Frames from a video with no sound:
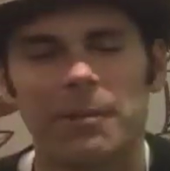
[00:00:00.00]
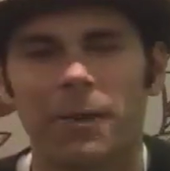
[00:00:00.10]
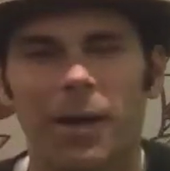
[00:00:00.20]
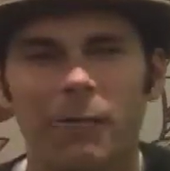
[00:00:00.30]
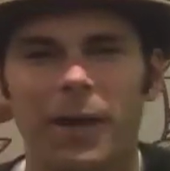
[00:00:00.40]
in
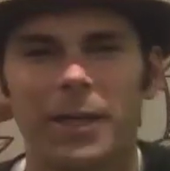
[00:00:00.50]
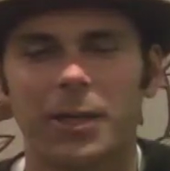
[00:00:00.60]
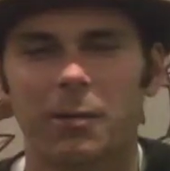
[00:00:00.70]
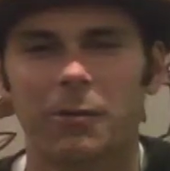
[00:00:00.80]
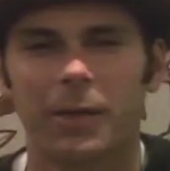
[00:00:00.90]
my
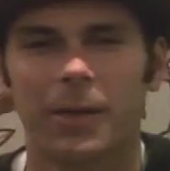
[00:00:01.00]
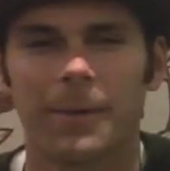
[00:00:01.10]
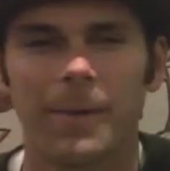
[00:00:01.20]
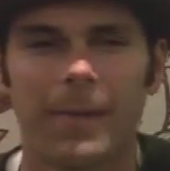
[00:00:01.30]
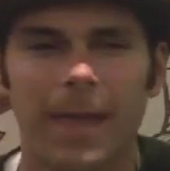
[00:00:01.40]
writing
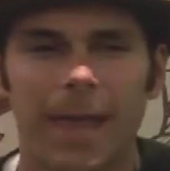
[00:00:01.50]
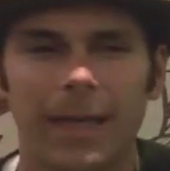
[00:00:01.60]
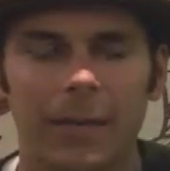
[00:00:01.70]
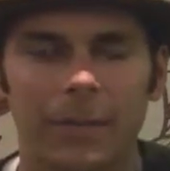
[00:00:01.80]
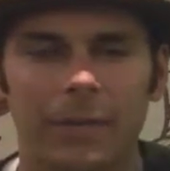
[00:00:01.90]
career,
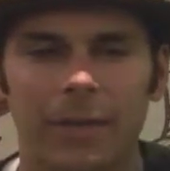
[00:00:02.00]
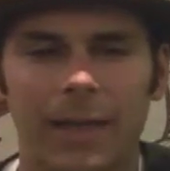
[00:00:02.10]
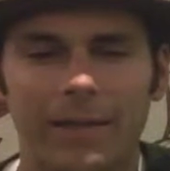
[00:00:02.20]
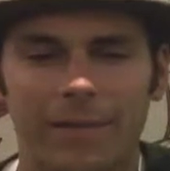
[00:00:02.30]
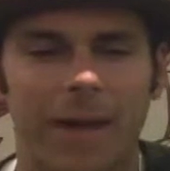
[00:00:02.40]
and it was
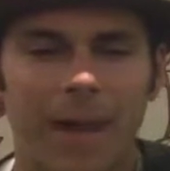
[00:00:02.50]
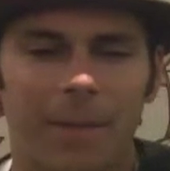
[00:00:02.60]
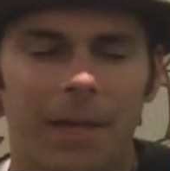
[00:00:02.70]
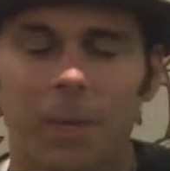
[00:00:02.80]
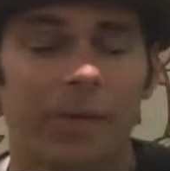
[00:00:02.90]
at a
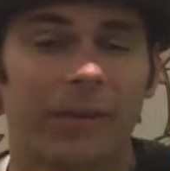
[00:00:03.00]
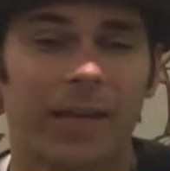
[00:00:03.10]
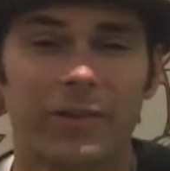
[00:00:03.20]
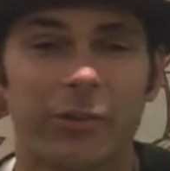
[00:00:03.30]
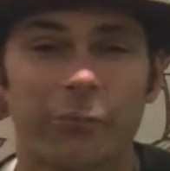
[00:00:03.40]
time that I
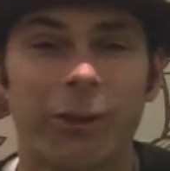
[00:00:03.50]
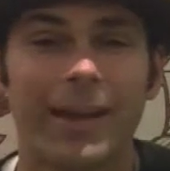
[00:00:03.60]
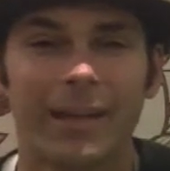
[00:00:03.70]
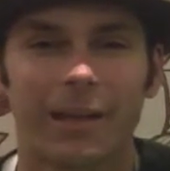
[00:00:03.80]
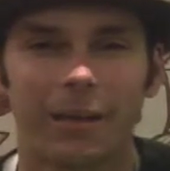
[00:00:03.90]
wasn't actually
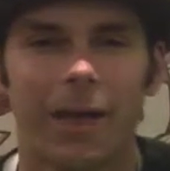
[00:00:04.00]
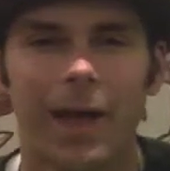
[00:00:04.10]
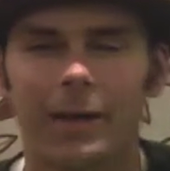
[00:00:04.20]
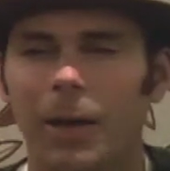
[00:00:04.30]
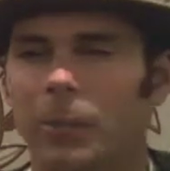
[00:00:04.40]
writing a
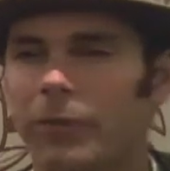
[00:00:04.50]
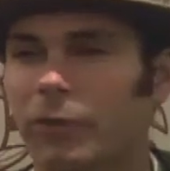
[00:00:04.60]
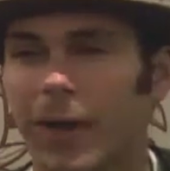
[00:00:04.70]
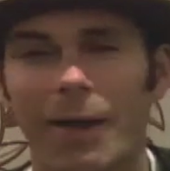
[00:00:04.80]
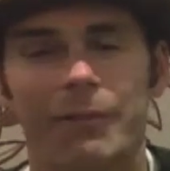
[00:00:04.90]
lot. I was
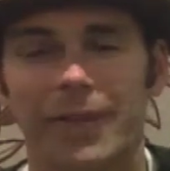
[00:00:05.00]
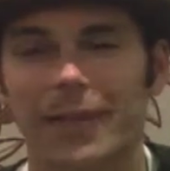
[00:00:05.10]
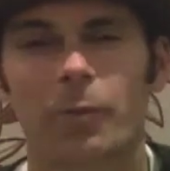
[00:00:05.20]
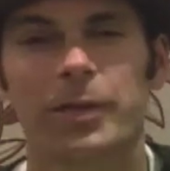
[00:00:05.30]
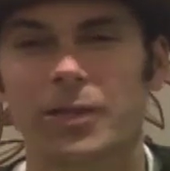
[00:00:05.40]
traveling.
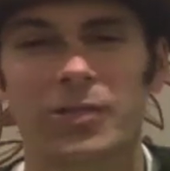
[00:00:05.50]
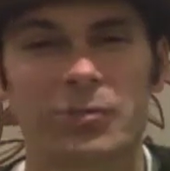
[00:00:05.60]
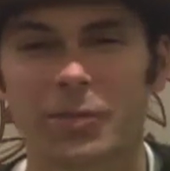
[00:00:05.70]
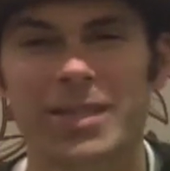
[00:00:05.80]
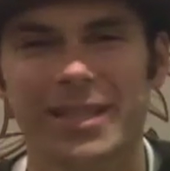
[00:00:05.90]
I'd only
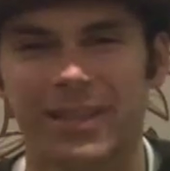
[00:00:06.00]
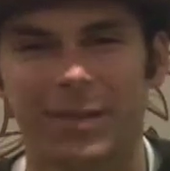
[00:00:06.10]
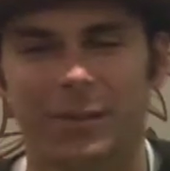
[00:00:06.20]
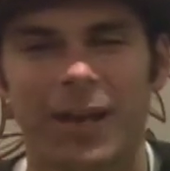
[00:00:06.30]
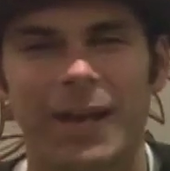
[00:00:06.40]
just
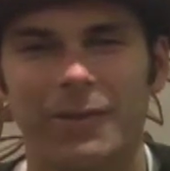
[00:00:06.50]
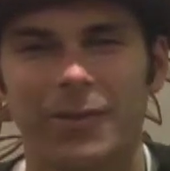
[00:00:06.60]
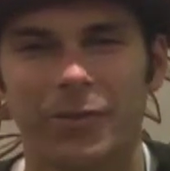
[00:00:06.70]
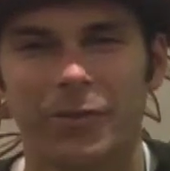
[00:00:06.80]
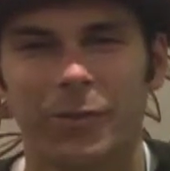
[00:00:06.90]
recently arrived
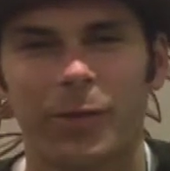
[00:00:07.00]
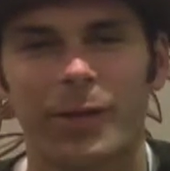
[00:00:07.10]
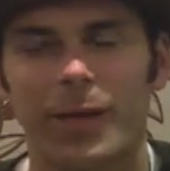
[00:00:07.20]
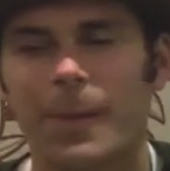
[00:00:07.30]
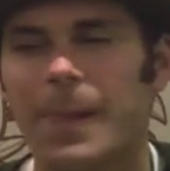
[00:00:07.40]
in
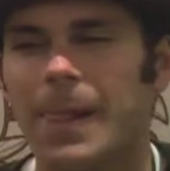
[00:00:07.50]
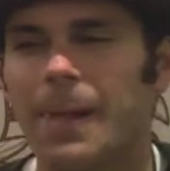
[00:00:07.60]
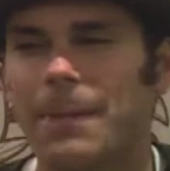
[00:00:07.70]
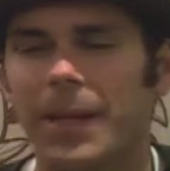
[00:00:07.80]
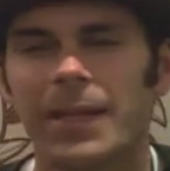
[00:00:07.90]
Australia,
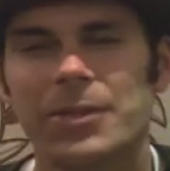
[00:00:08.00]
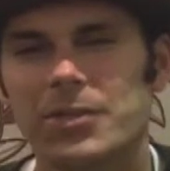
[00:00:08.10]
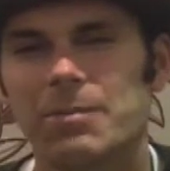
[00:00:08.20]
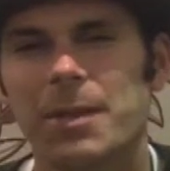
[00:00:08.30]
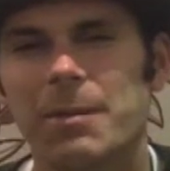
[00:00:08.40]
and I
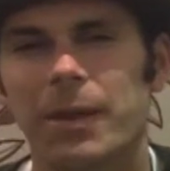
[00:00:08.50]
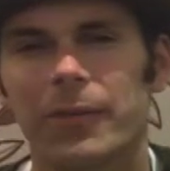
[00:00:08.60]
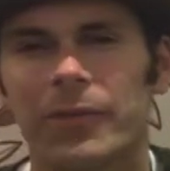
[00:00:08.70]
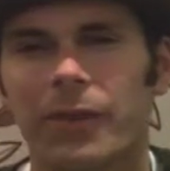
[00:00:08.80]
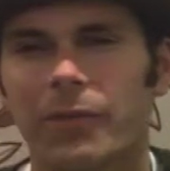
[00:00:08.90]
just made
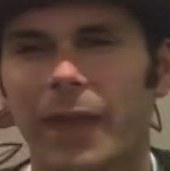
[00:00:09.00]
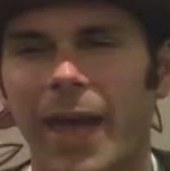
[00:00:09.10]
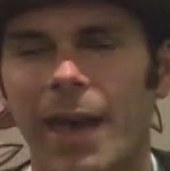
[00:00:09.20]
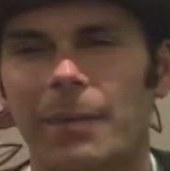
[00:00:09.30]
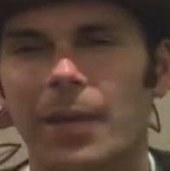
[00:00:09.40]
myself the
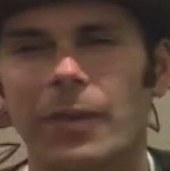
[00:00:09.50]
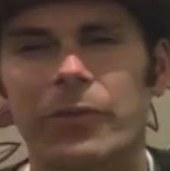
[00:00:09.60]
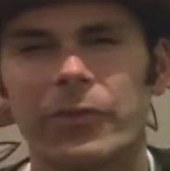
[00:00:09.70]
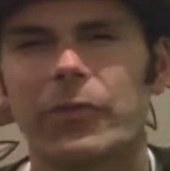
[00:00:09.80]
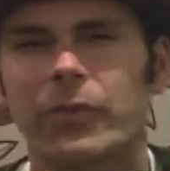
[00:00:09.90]
habit. I
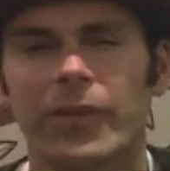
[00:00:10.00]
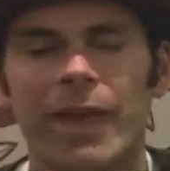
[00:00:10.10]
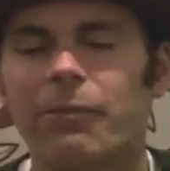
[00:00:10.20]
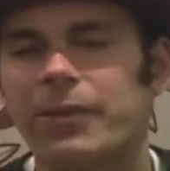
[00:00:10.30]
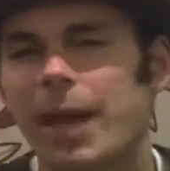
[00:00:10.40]
used to do this
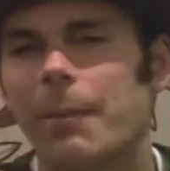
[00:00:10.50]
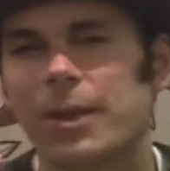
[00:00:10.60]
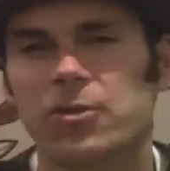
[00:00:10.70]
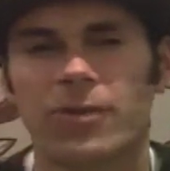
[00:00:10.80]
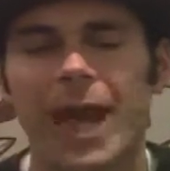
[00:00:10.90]
every time
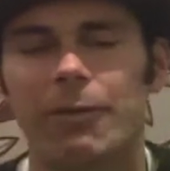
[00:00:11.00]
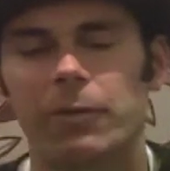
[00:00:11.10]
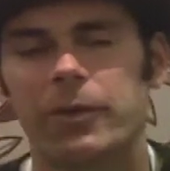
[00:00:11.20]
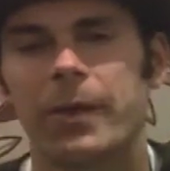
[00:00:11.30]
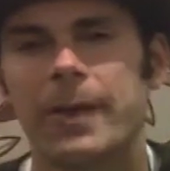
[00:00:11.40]
I
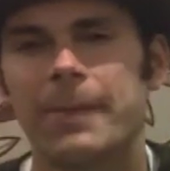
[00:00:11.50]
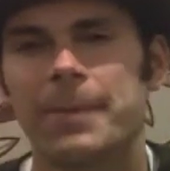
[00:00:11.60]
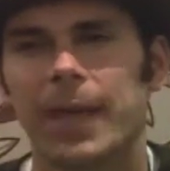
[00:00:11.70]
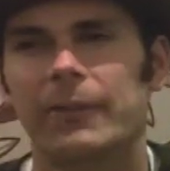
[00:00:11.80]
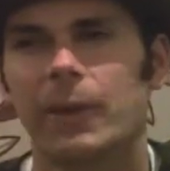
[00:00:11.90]
traveled,
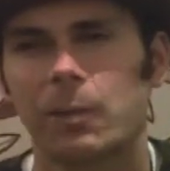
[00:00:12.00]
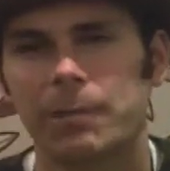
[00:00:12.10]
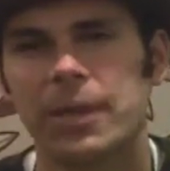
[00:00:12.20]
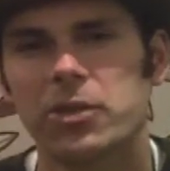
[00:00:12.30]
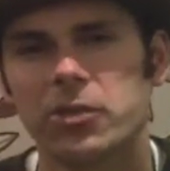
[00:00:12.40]
is I would
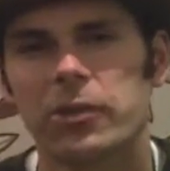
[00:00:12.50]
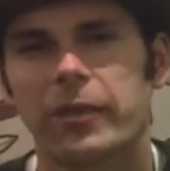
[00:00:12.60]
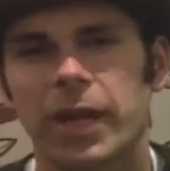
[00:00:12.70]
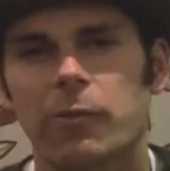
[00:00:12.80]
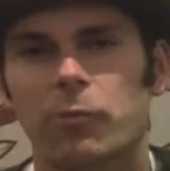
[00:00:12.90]
make sure
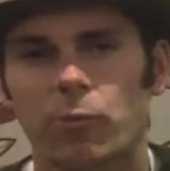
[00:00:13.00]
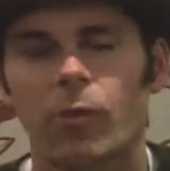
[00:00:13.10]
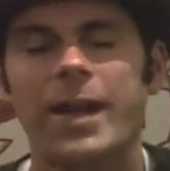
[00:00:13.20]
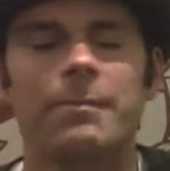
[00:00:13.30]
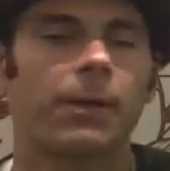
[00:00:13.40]
that I would
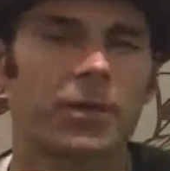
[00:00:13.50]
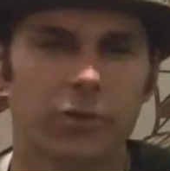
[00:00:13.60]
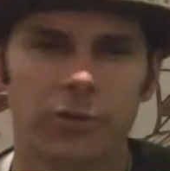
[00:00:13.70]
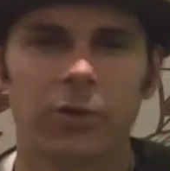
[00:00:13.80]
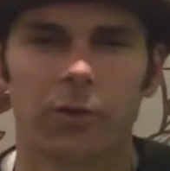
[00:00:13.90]
write in my
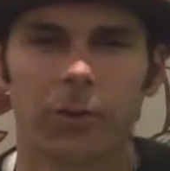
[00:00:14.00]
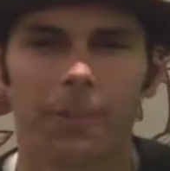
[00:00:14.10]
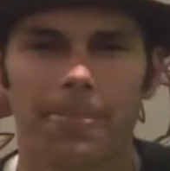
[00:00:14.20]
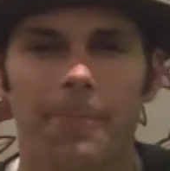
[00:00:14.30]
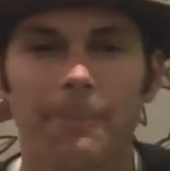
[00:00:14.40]
journal